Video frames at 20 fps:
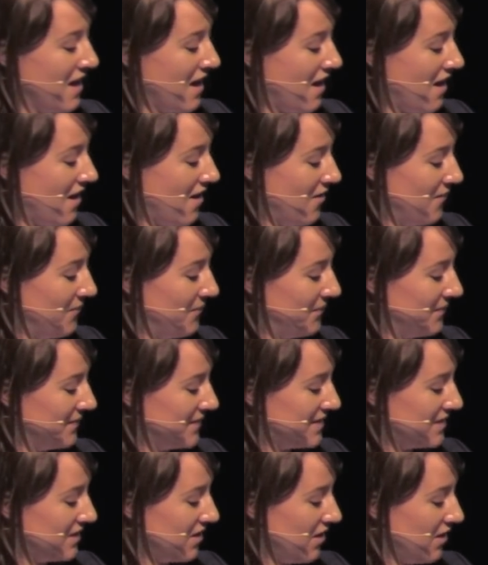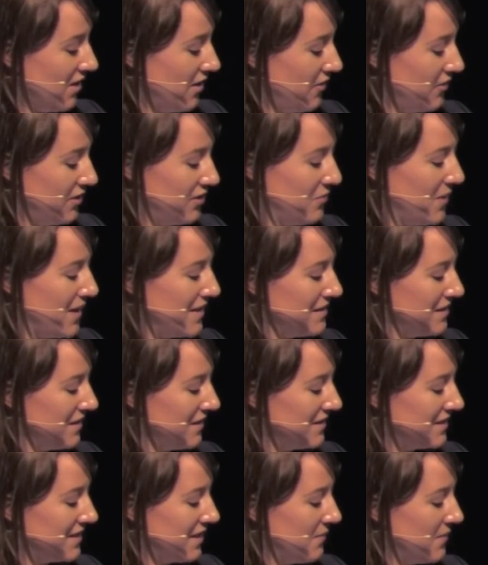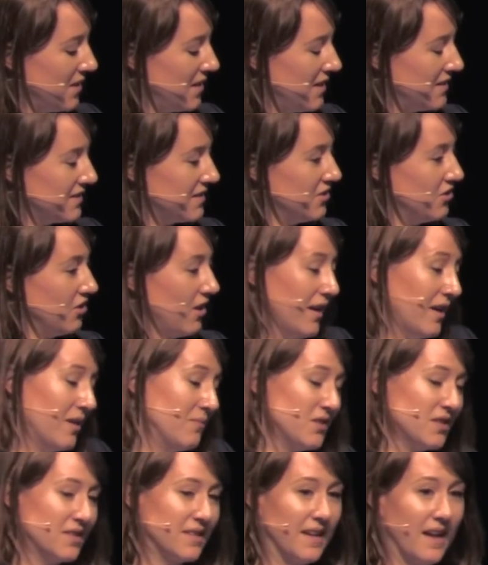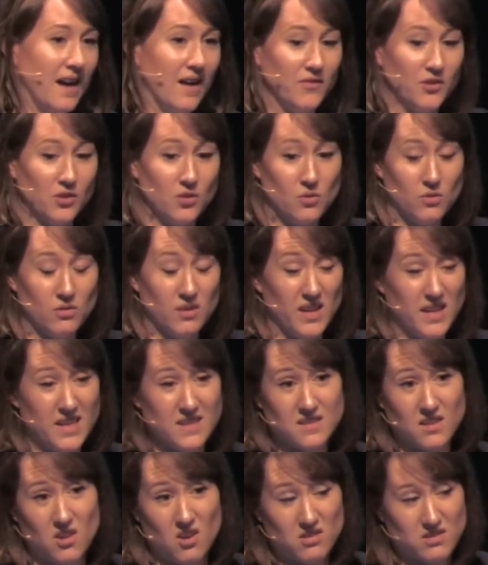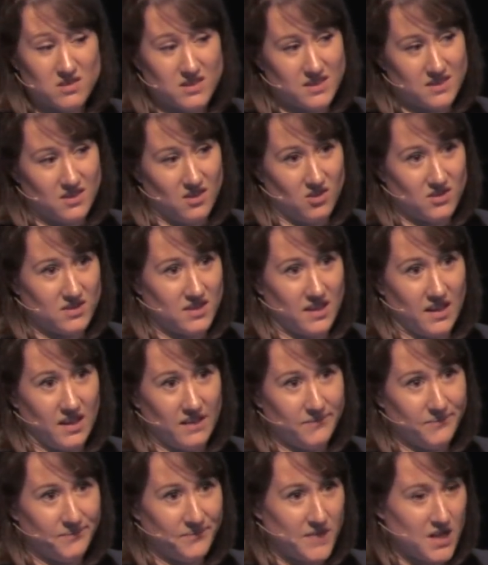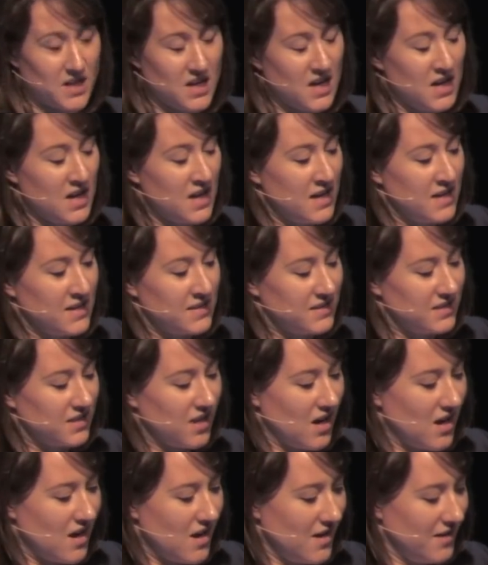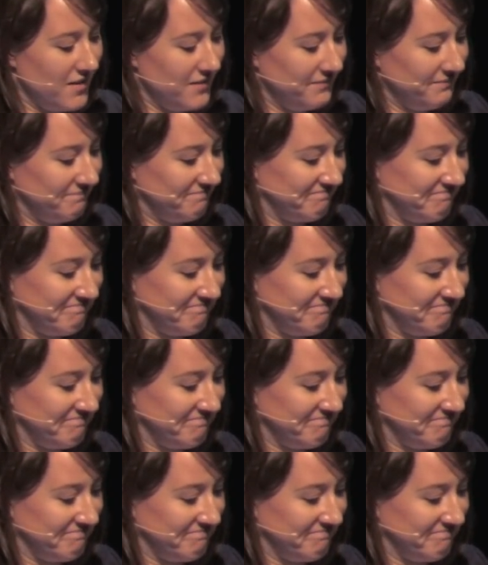So you wait another 10 minutes, and you're like, I'm just going to have to call it. It's lost. It's a lost kid. So,